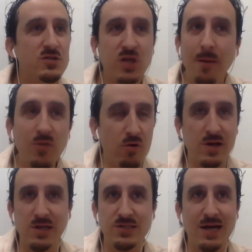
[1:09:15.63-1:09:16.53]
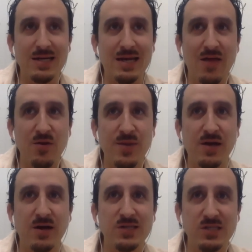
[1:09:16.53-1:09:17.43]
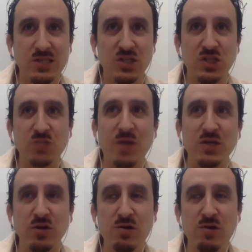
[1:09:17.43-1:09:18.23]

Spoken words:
learning design together, because it's such a special,